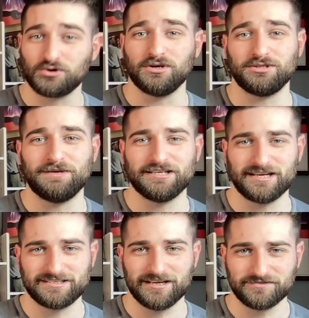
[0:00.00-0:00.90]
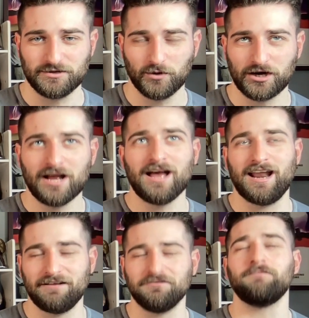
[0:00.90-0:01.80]
going to be a Dostoevsky work, and
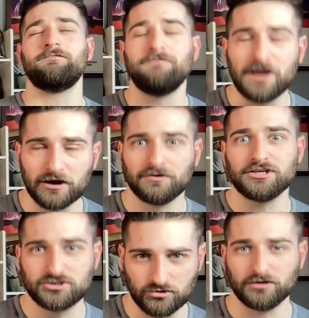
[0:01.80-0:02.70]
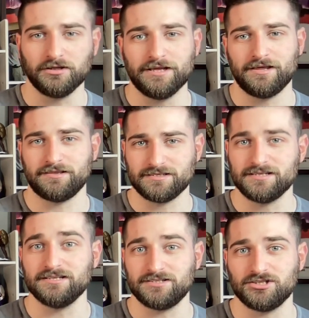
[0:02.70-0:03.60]
I feel very strongly that this
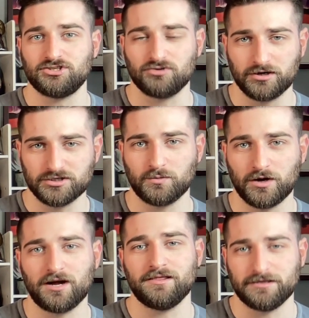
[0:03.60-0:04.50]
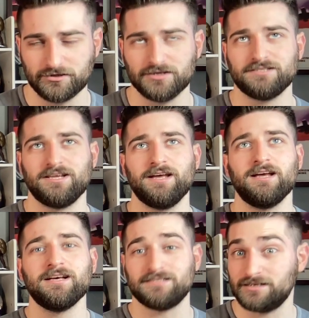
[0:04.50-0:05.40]
is his strongest work. I think there is a
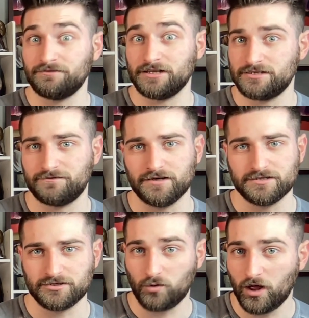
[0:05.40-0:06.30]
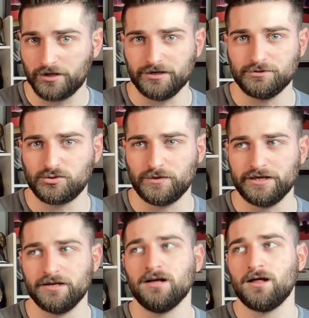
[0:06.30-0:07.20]
significant difference in quality
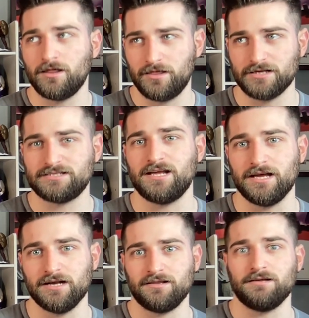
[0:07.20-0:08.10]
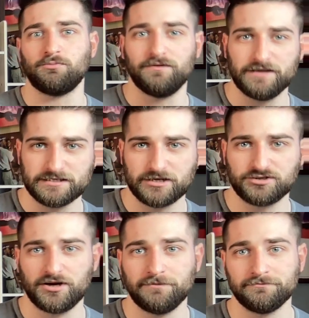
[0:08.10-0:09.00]
between this and the previous
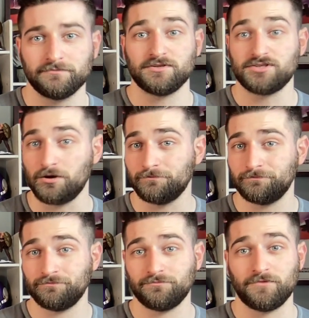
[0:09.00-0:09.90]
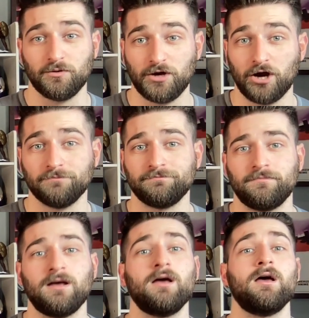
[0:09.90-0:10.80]
entry. So, here we are.
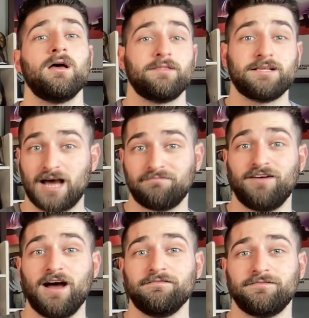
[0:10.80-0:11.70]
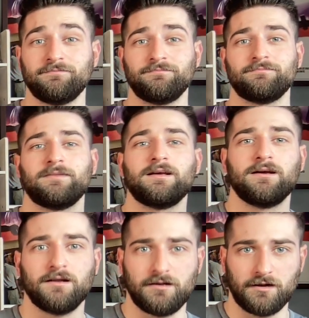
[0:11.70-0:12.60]
The top five.
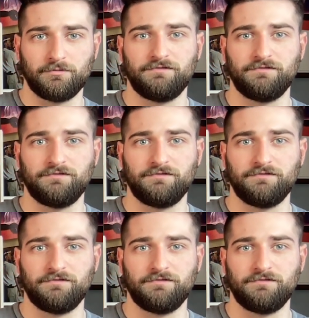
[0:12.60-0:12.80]
Number